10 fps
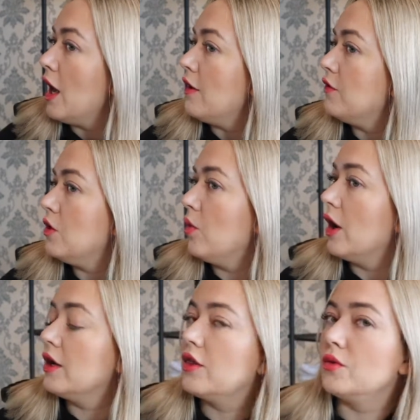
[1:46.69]
if you
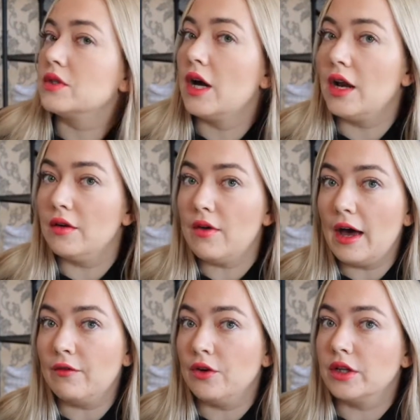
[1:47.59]
want those kind of
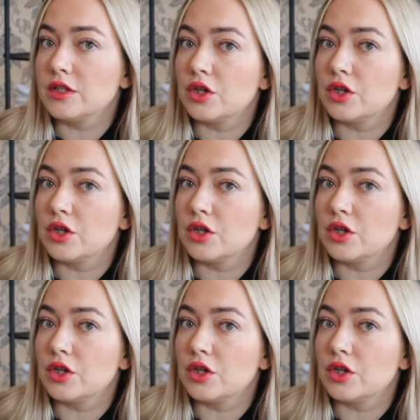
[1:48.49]
effortless